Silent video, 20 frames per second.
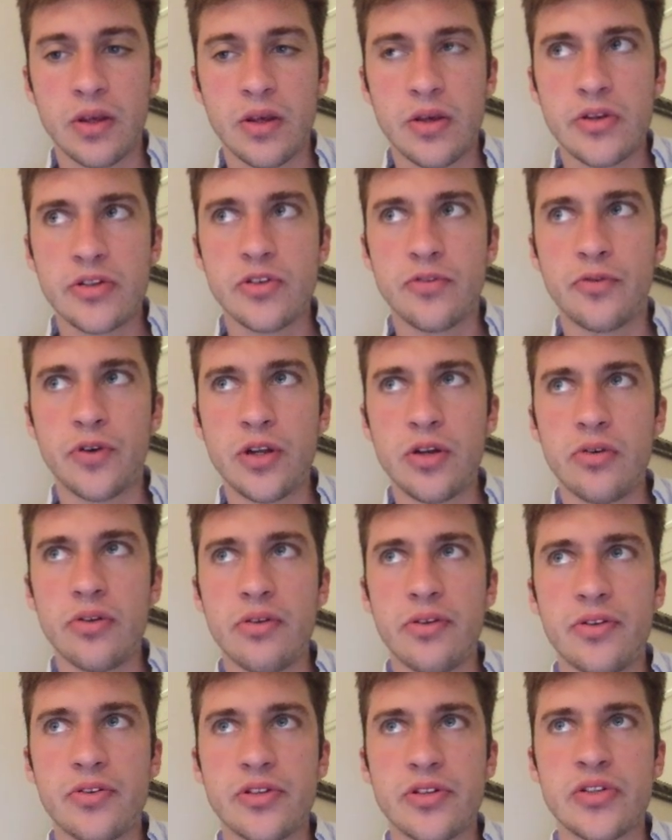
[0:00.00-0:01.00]
So if we know
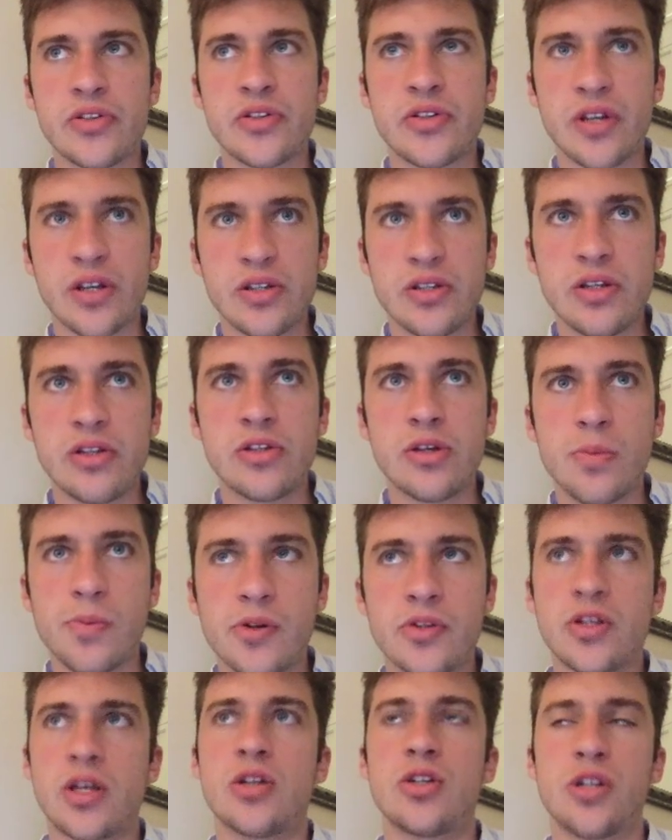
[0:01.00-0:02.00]
that there's a
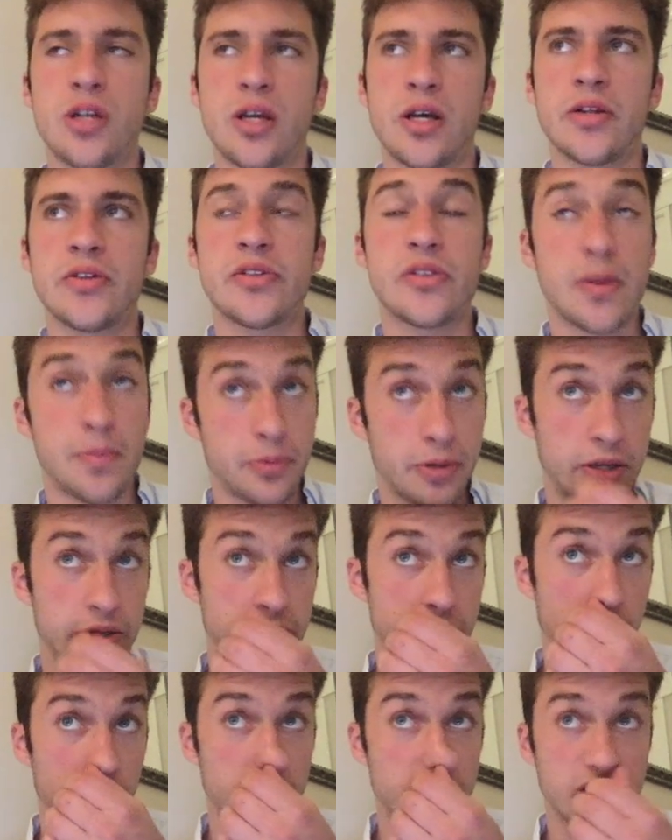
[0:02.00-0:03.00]
62% chance that price
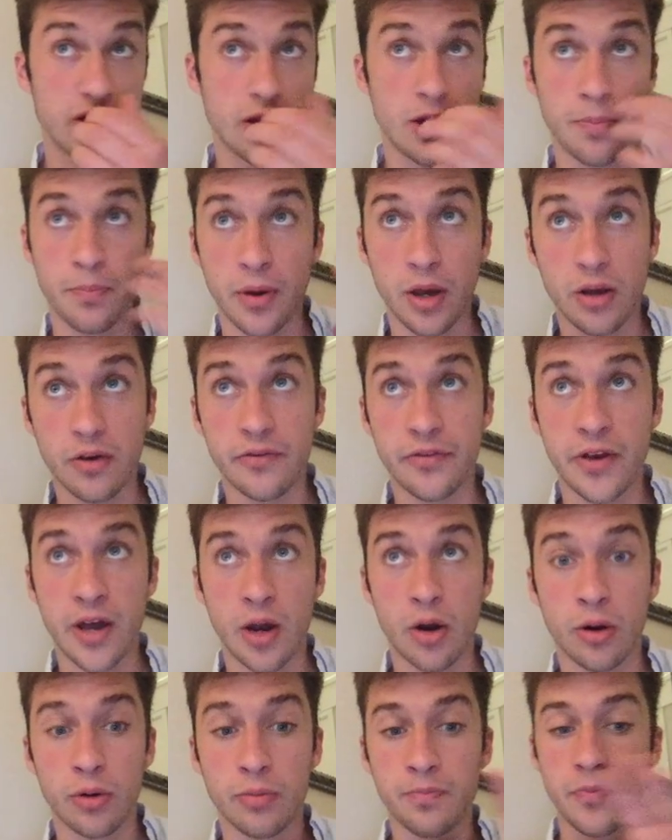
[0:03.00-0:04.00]
goes above
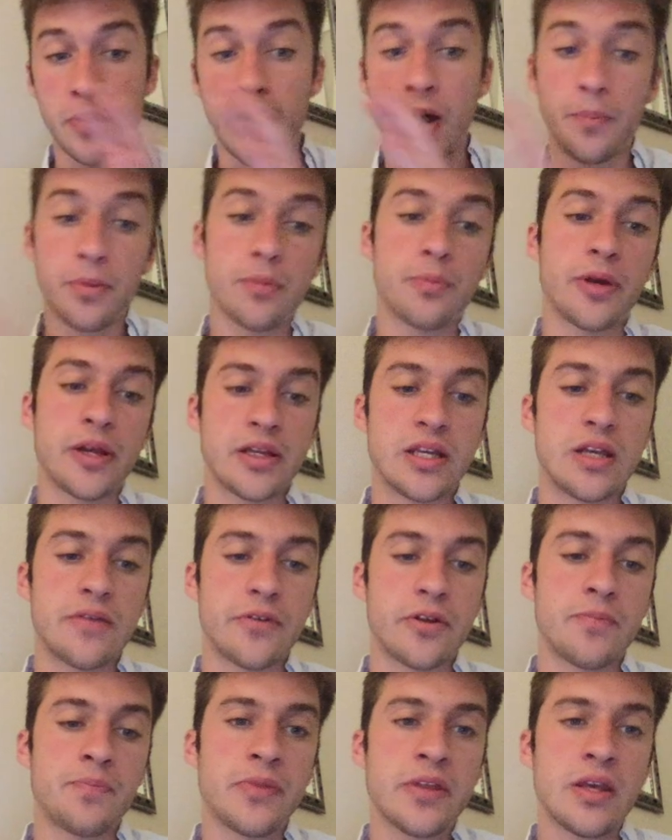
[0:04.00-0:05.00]
our upper
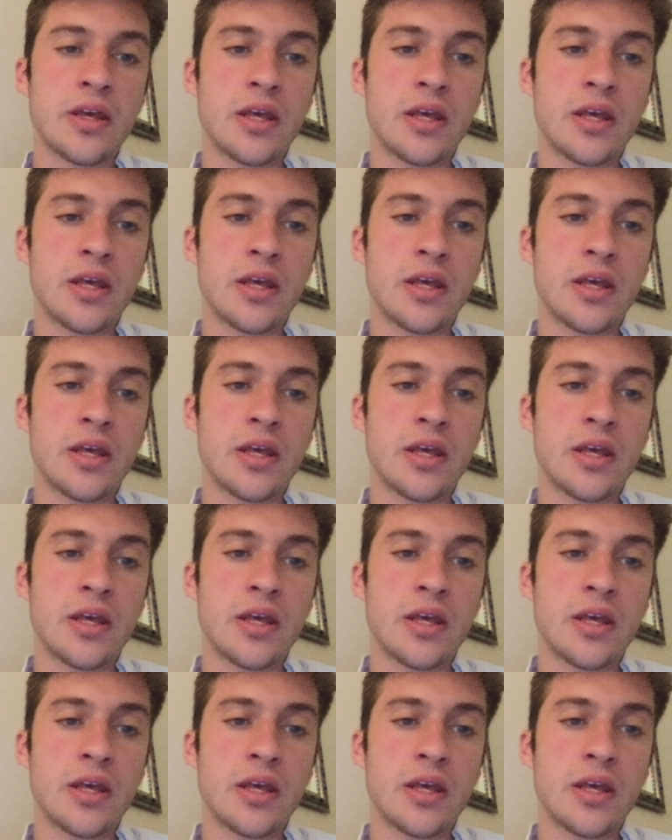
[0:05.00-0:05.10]
breakeven